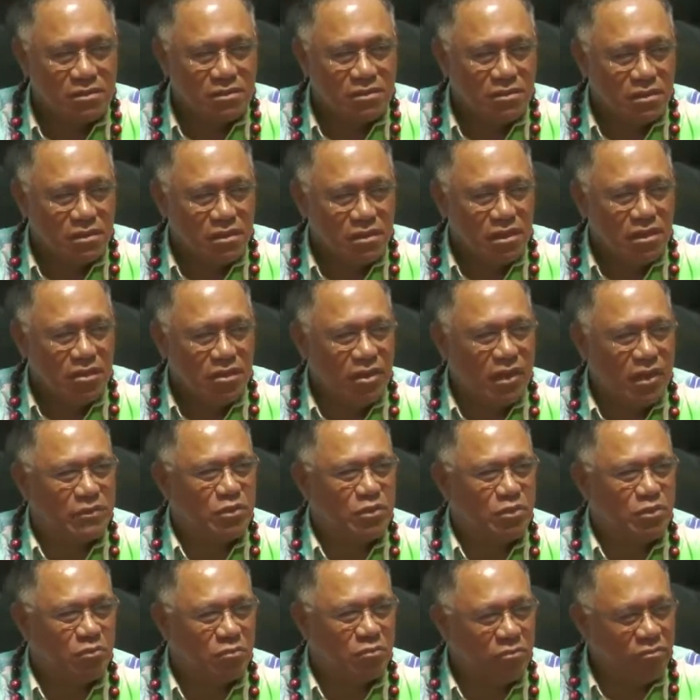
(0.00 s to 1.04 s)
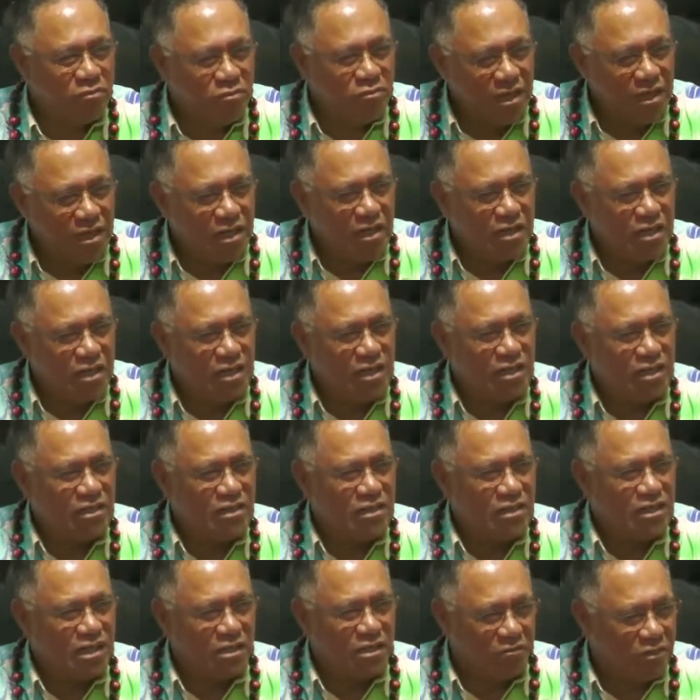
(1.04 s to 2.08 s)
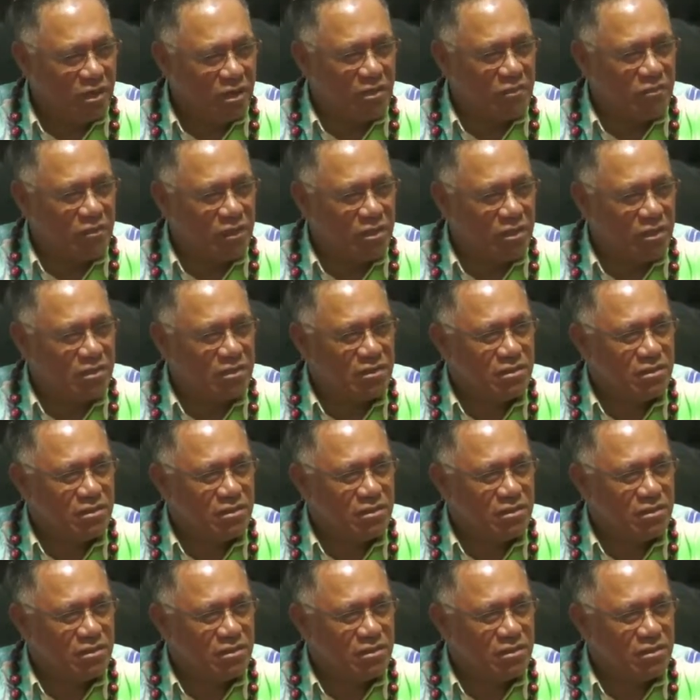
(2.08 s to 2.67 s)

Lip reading: You have to willingly get rid of it.